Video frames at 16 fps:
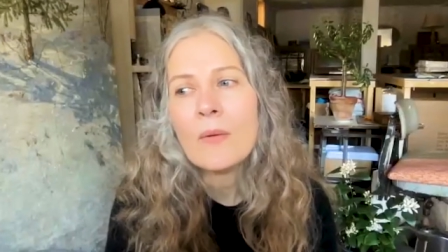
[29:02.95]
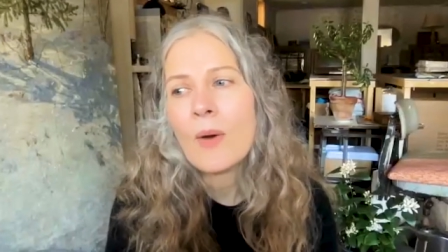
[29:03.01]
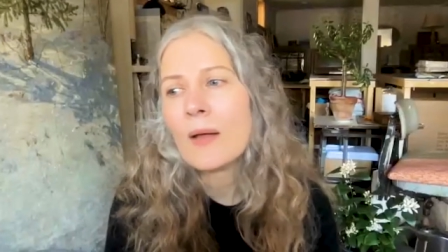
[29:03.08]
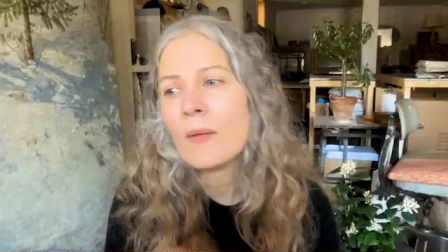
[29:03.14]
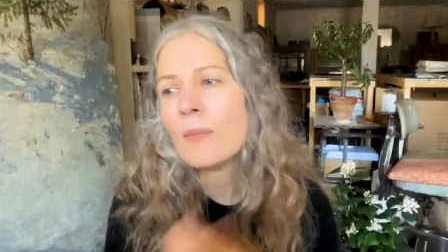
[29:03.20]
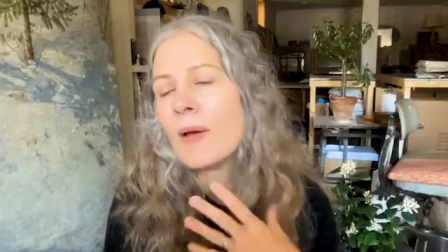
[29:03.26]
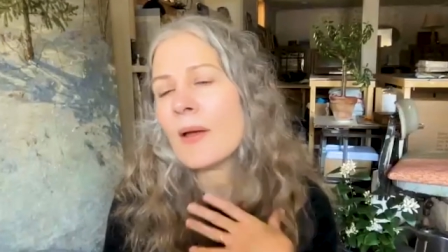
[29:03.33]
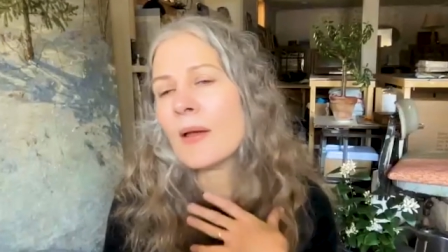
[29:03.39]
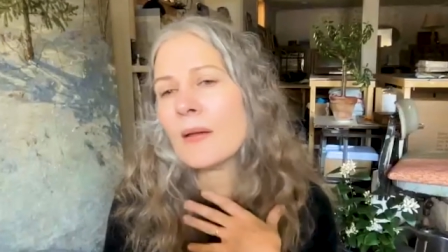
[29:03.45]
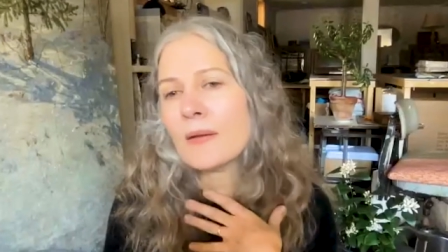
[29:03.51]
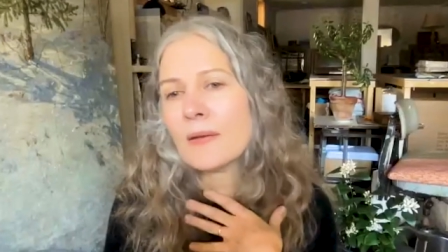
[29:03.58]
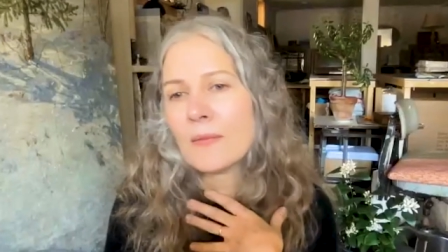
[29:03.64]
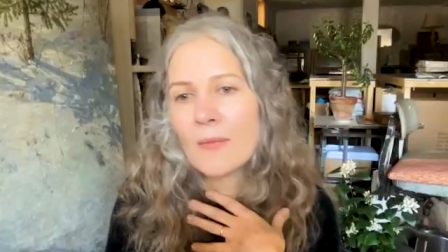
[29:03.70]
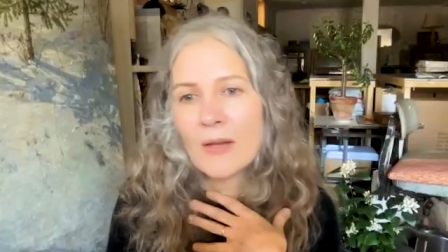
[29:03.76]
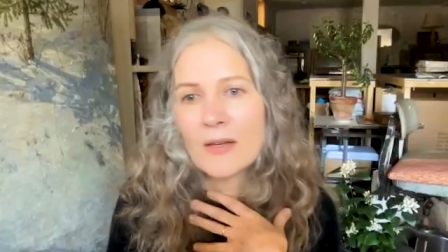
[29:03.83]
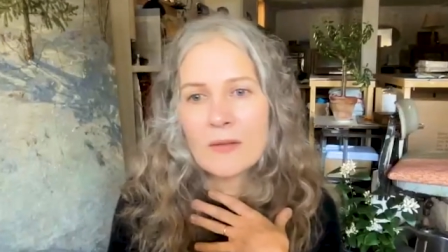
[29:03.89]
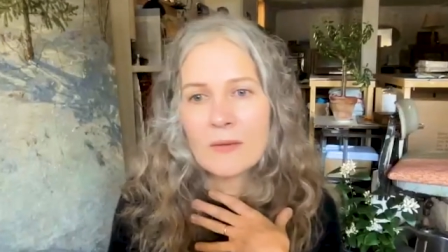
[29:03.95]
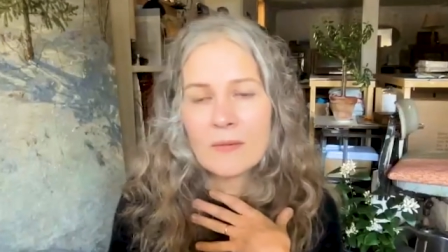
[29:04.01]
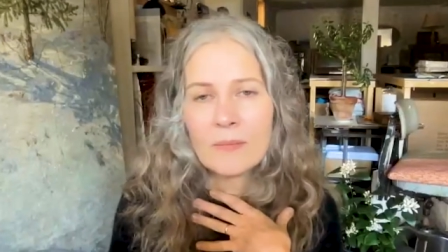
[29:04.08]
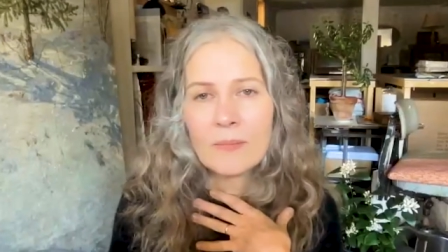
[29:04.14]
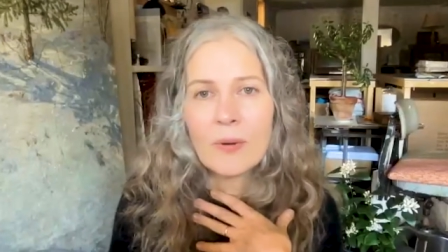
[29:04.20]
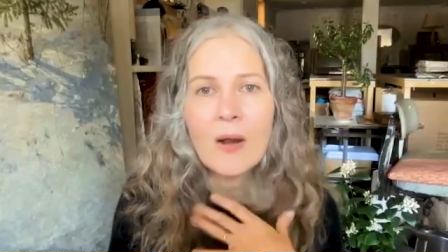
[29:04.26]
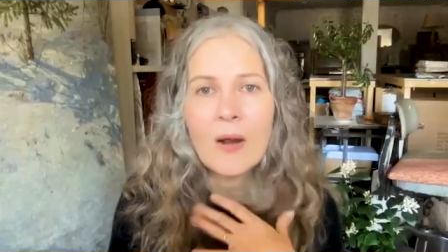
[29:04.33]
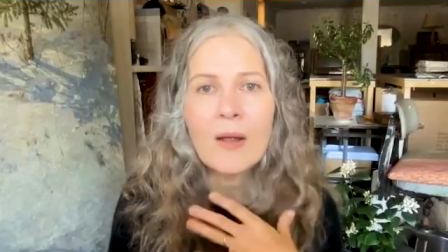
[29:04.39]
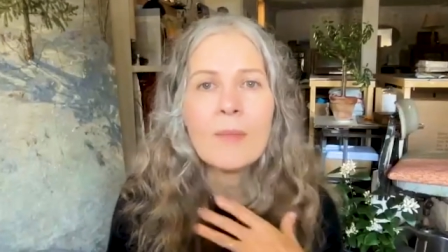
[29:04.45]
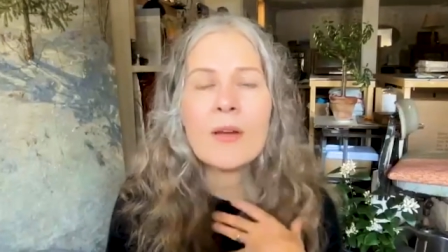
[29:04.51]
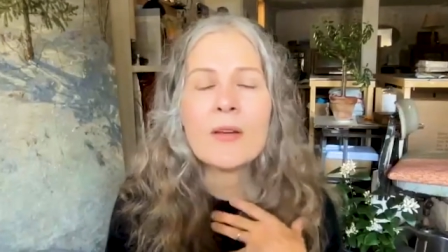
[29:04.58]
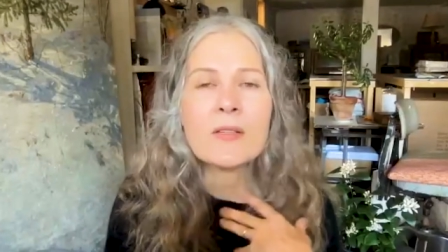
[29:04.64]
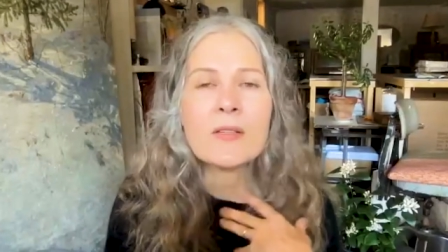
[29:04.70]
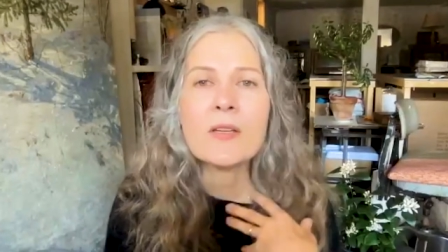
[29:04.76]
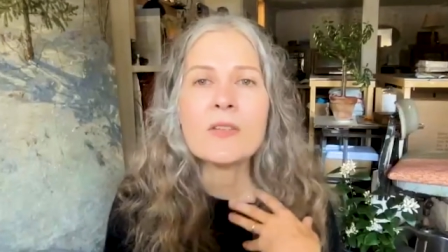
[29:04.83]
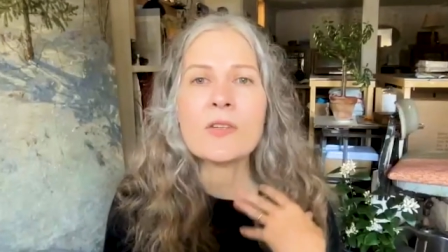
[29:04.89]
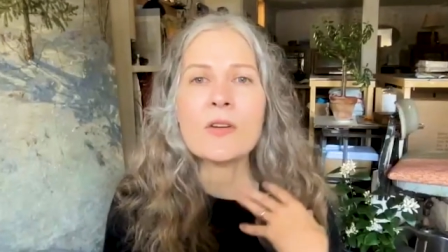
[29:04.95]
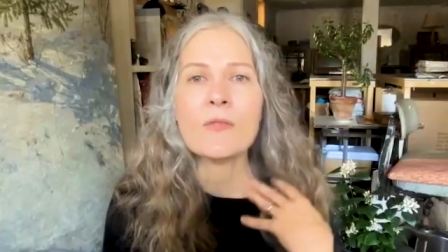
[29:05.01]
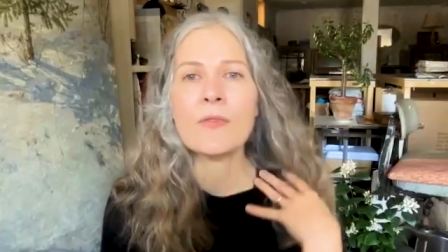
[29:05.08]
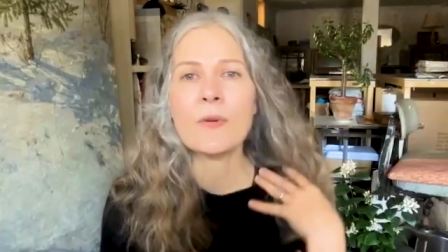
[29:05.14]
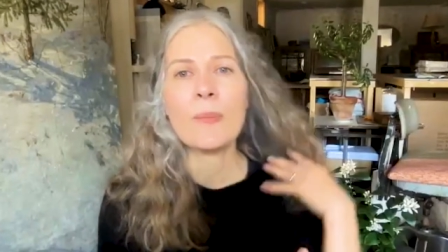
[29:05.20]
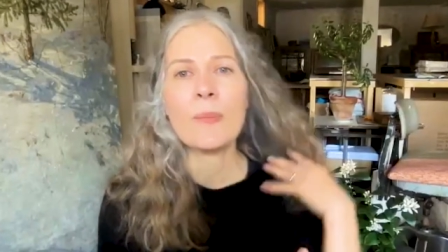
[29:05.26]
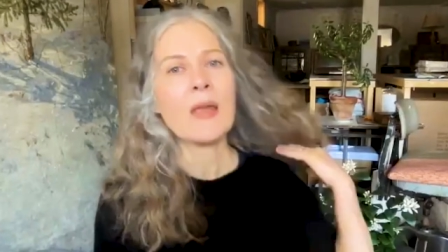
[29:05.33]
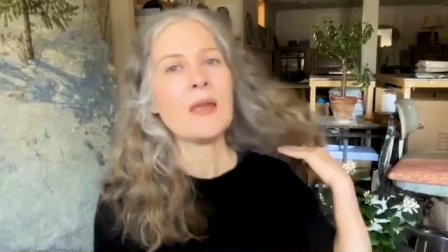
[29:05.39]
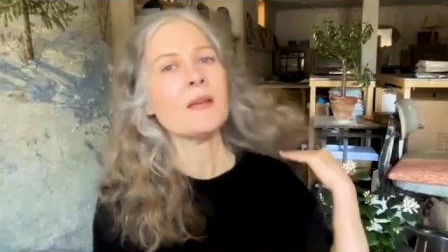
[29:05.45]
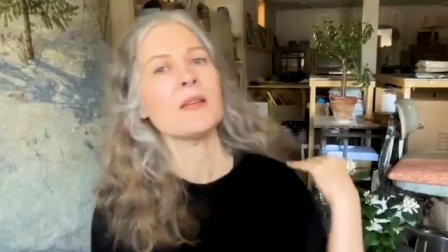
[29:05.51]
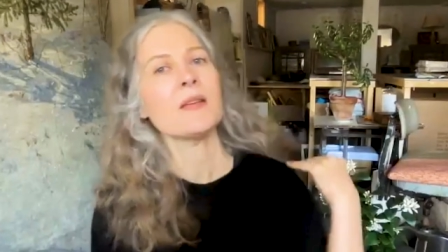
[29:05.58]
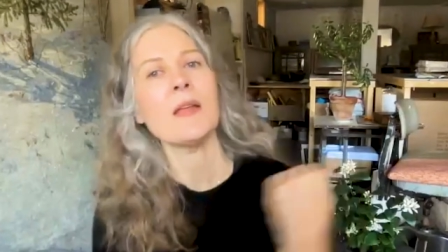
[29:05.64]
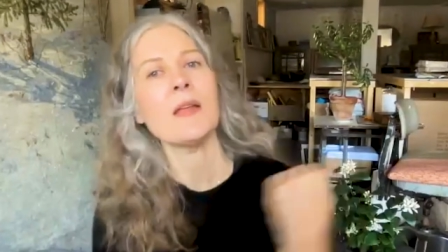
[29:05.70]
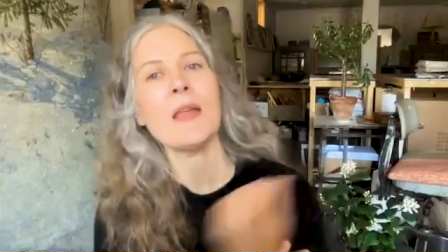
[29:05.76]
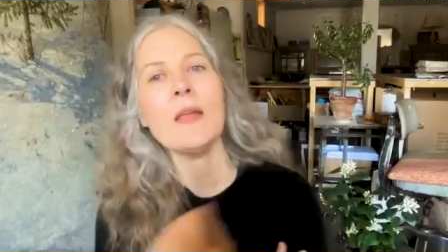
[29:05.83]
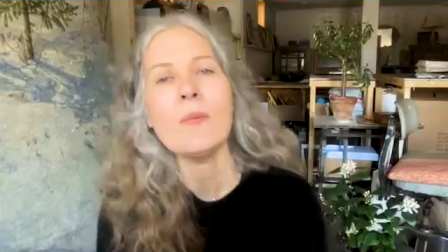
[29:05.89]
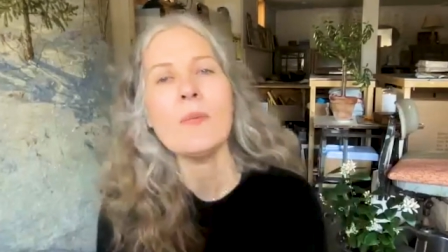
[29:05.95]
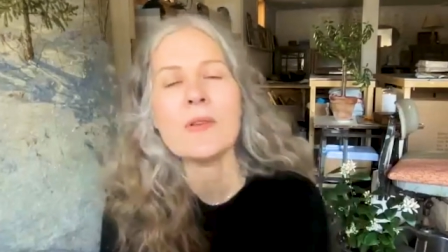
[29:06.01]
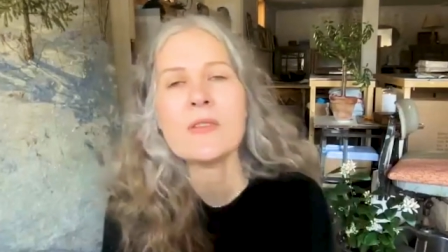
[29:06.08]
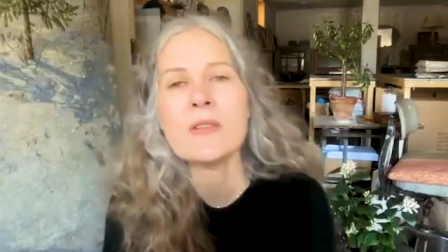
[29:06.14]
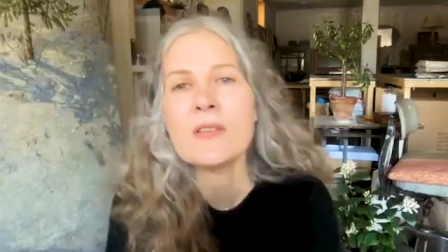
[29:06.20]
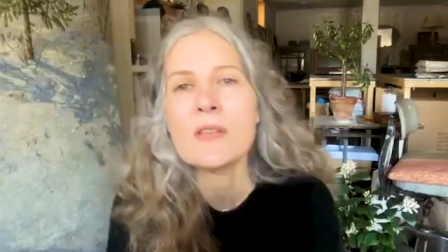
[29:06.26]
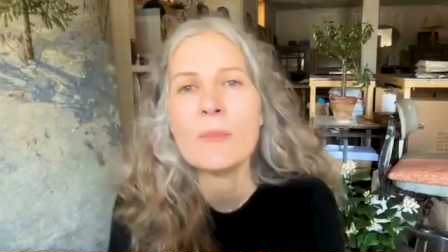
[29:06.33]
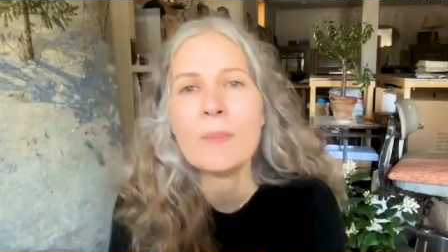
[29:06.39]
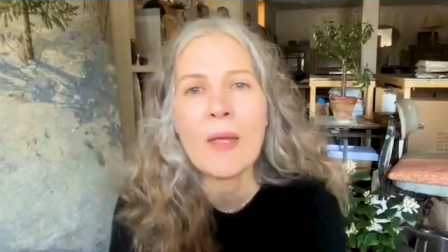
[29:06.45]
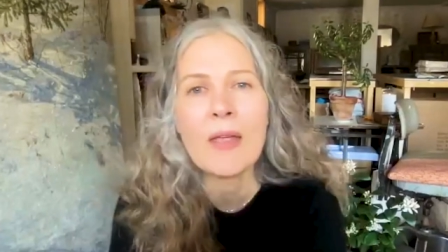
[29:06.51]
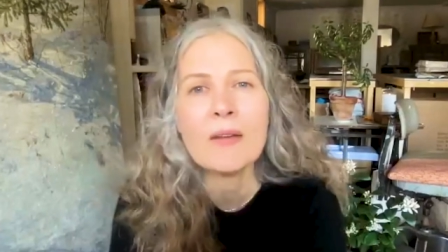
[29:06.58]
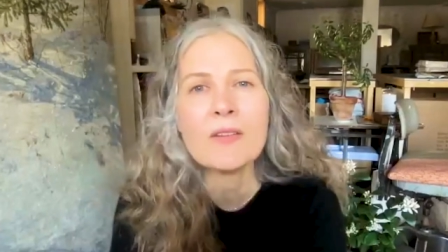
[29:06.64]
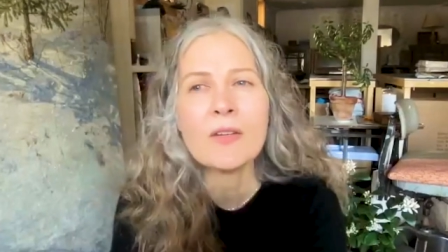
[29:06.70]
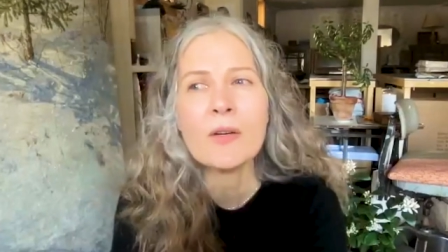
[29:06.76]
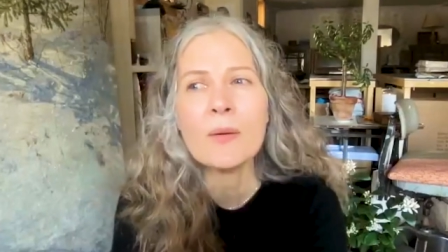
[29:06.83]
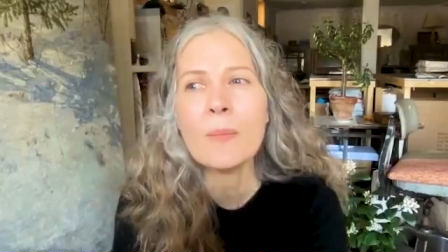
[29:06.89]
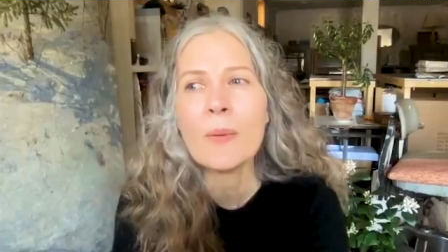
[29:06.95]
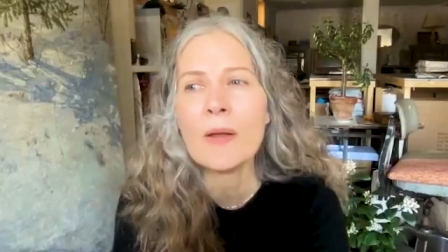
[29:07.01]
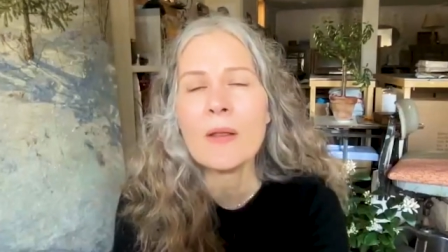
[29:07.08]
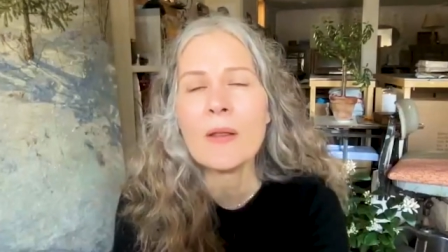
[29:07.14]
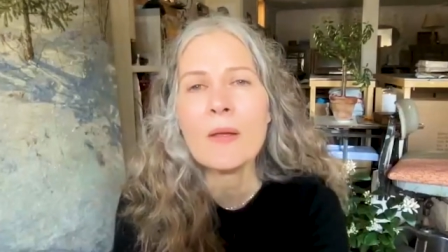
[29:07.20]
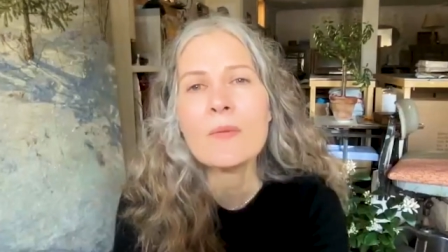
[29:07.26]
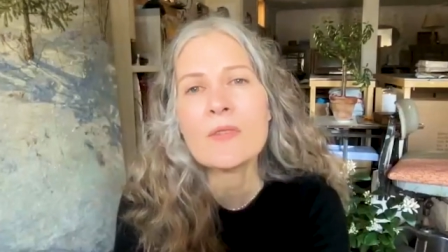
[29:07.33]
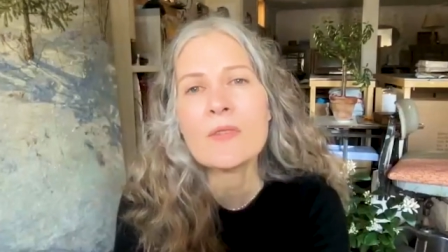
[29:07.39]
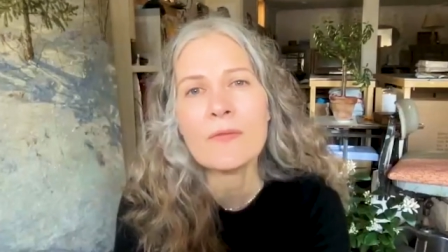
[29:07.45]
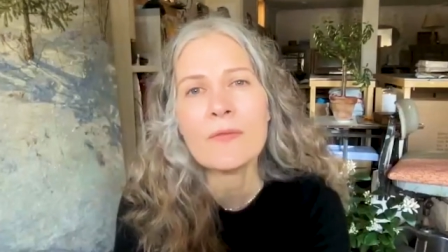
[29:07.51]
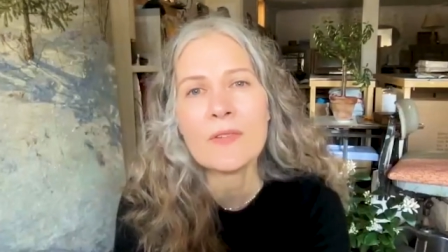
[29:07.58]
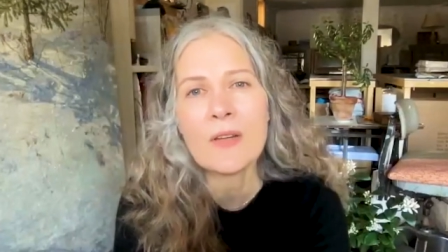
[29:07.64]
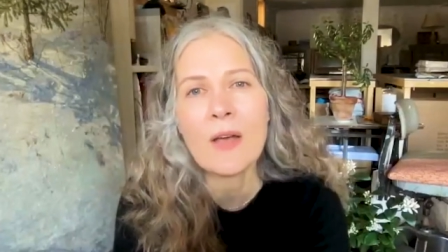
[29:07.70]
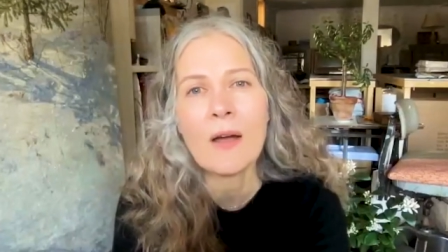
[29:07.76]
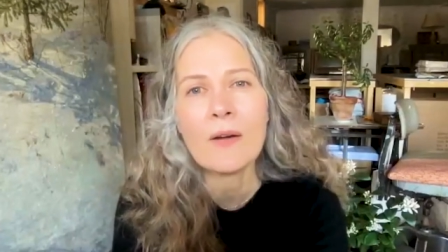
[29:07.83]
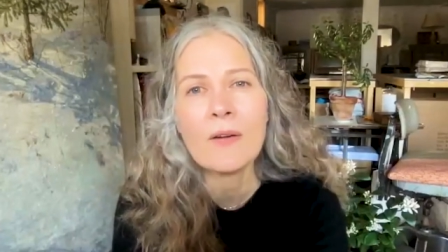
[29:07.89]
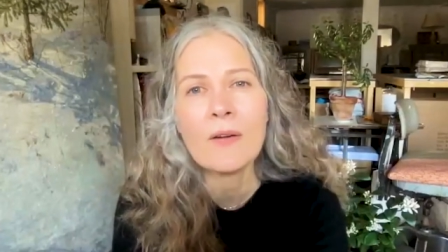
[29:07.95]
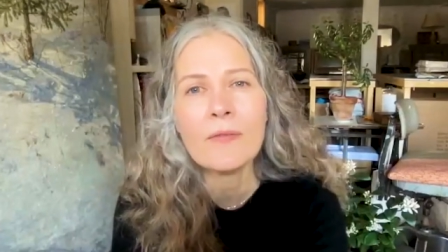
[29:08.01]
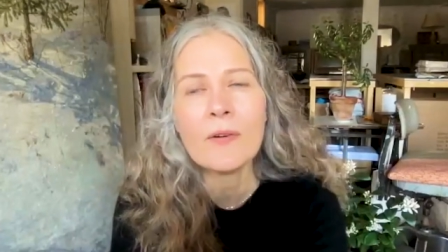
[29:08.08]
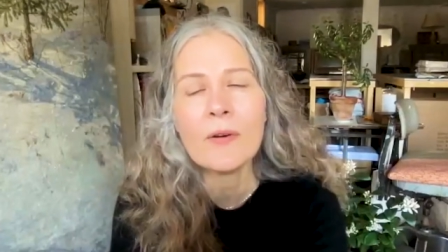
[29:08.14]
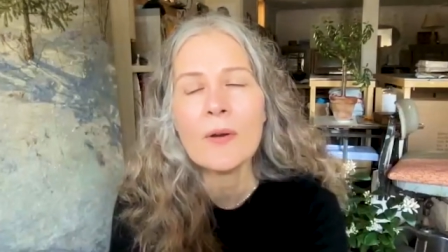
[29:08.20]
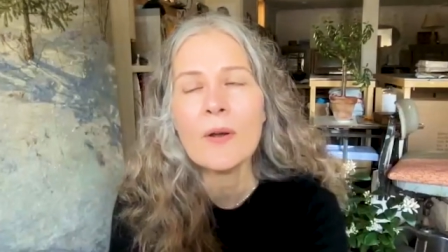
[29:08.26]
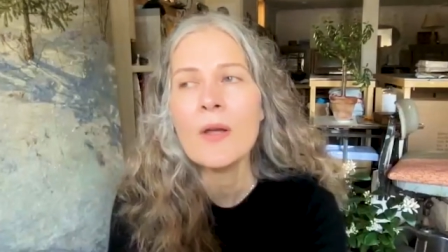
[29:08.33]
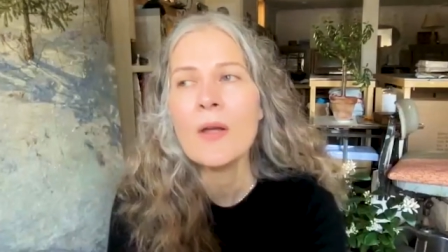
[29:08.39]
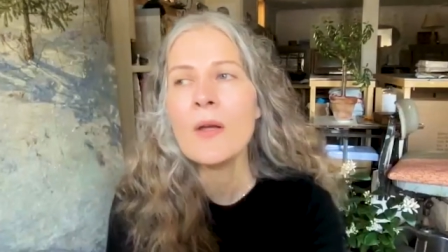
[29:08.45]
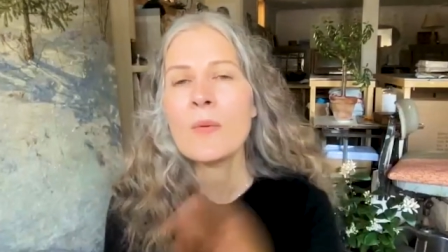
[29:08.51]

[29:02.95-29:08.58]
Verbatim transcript: while my my primary teacher for painting, he wasn't a painter, but he was a photographer.